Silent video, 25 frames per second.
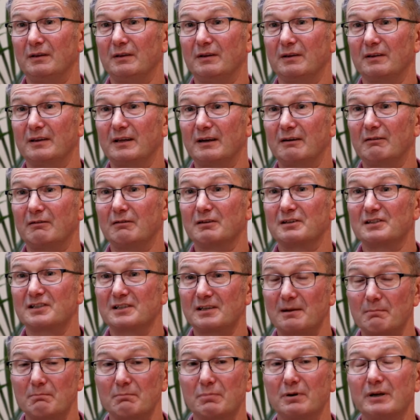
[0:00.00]
that there is
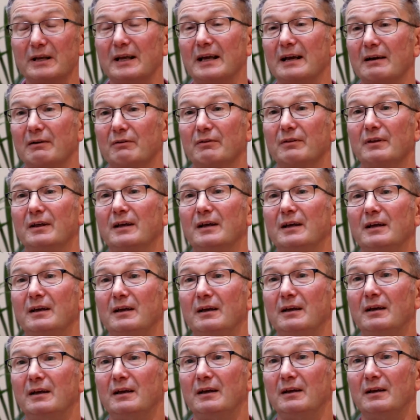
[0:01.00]
somebody out there
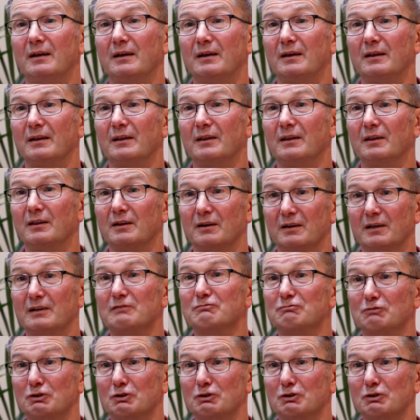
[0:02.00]
that is